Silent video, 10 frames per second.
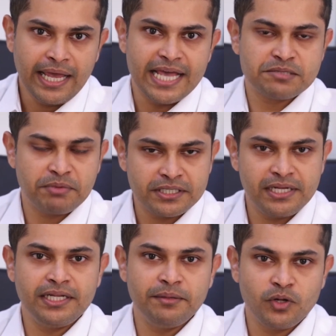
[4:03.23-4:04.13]
especially
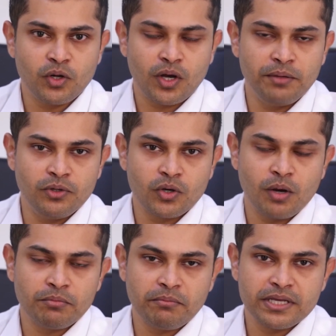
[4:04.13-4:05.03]
in
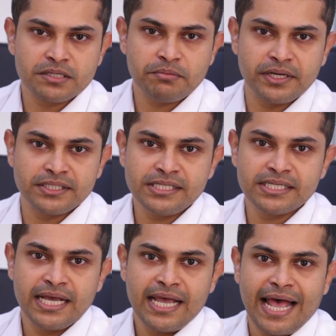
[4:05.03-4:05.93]
immunocompromised patients,
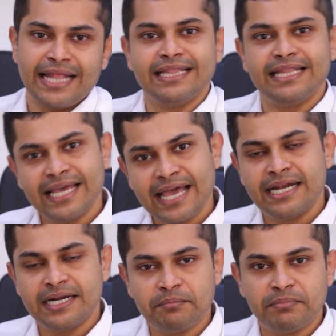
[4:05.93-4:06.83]
and they can
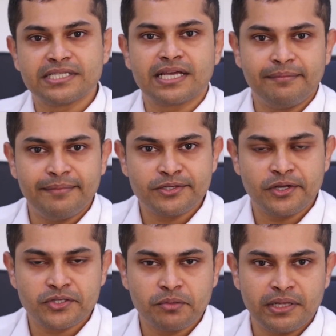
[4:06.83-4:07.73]
end up in skull base
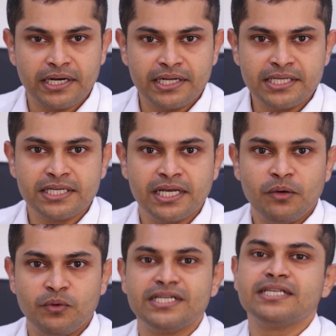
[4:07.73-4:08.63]
osteomyelitis,
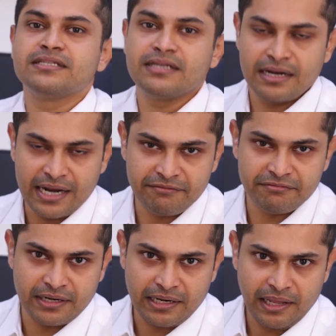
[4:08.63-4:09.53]
which is life
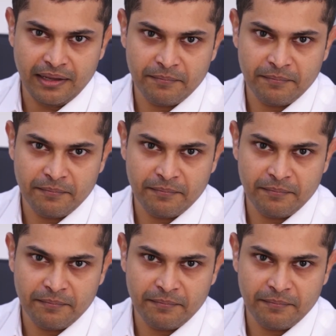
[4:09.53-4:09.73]
threatening.